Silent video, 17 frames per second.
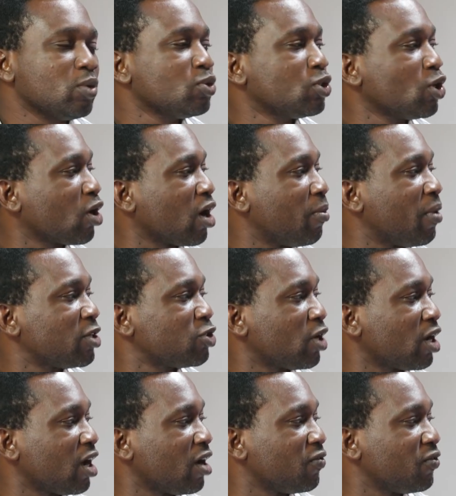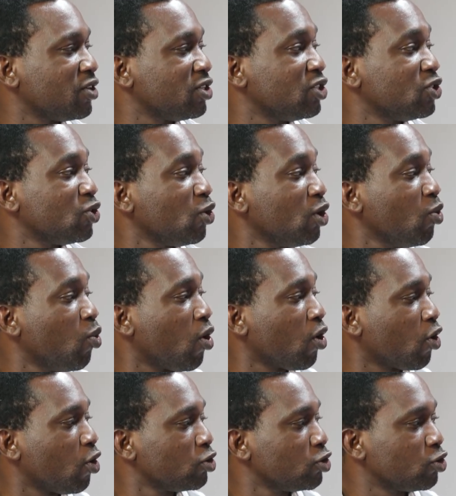we talk about track and field, there's only one
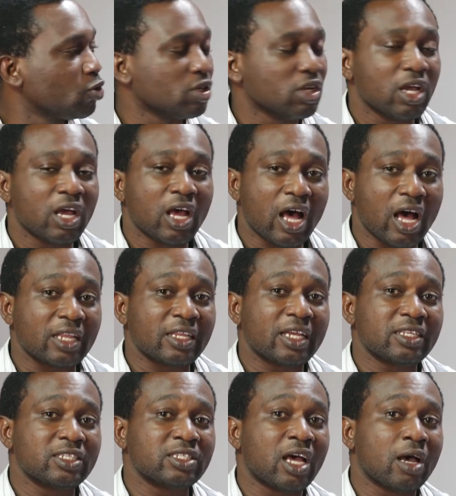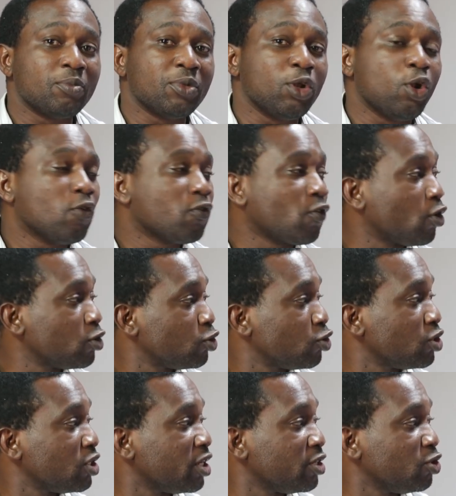country, and that is our beloved
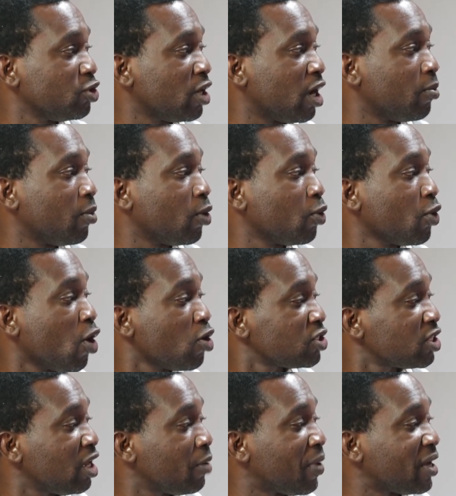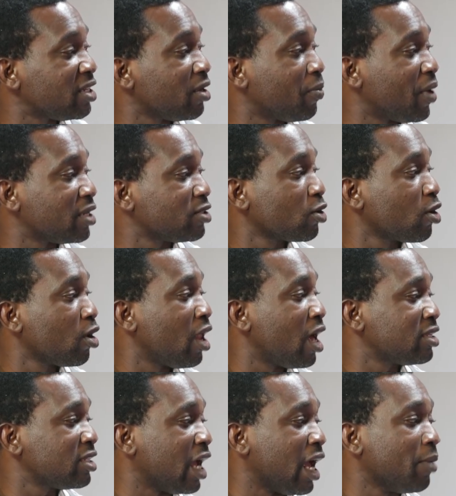country, Nigeria. But we all slept at a particular
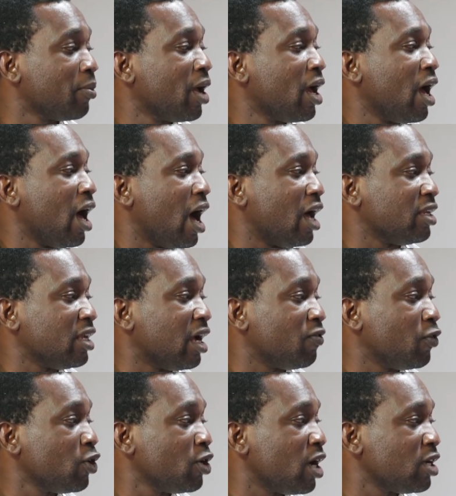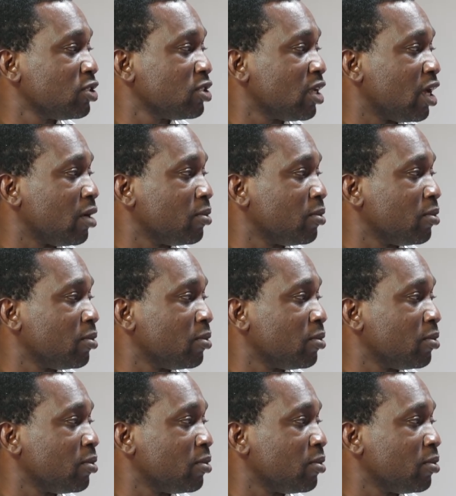time, and the Ivorians